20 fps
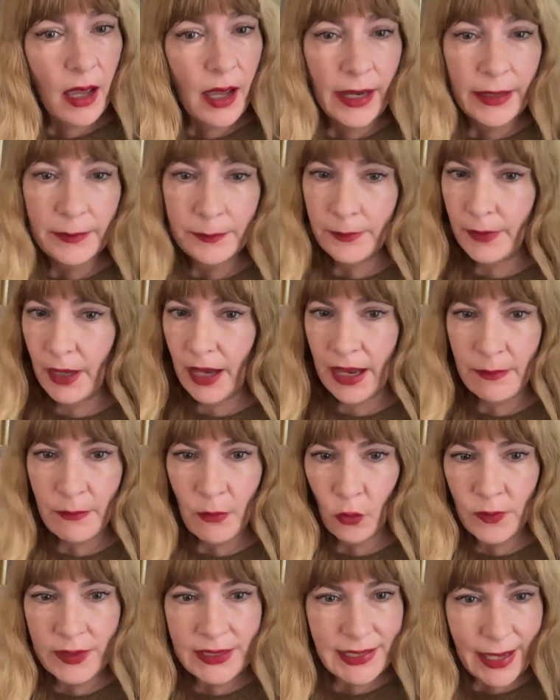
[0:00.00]

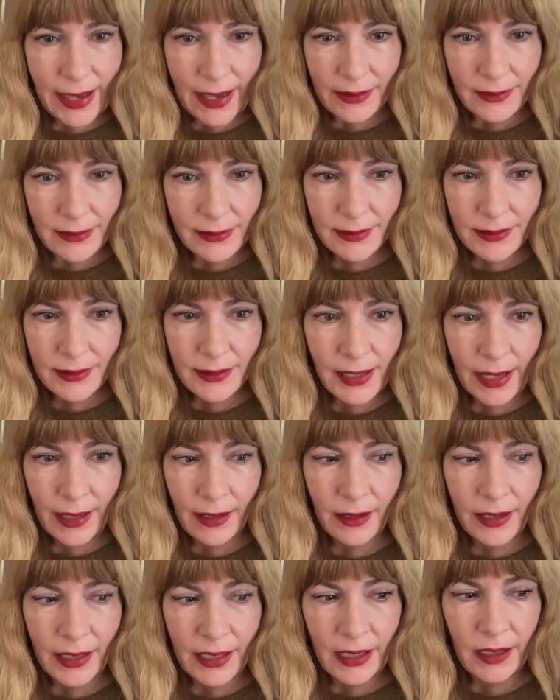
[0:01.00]
I'm always asked,
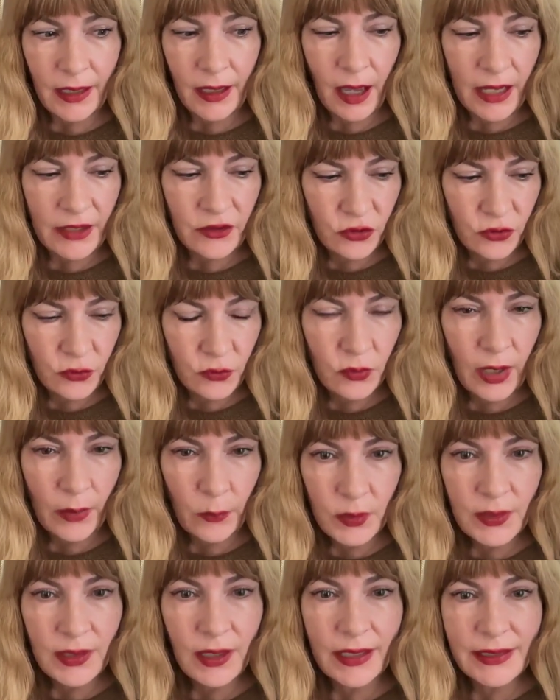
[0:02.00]
and I
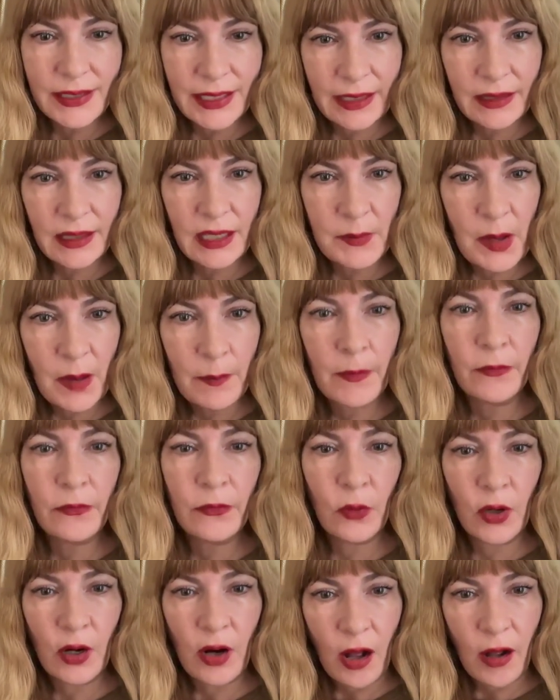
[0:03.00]
would like to get them up
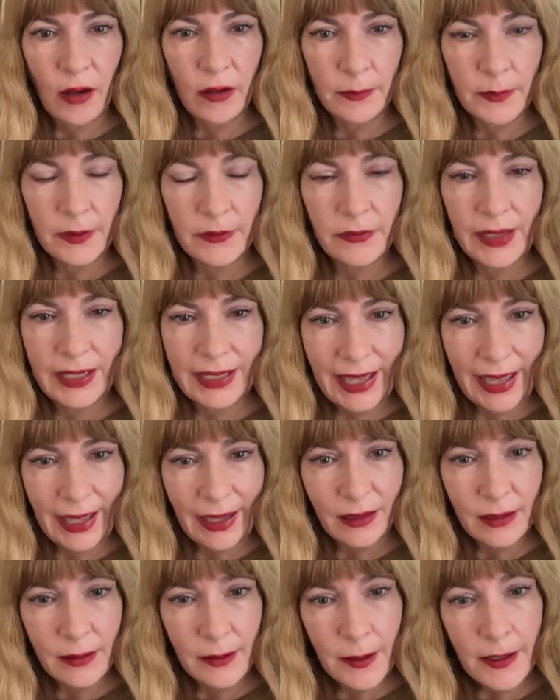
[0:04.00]
before autumn if I
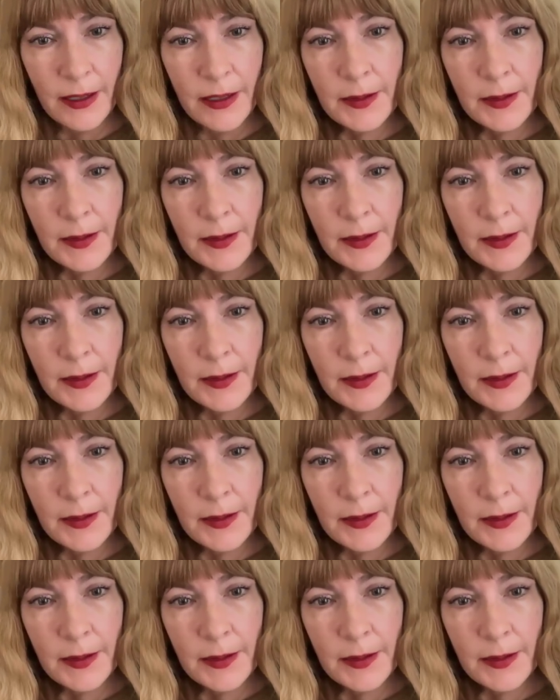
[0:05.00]
can.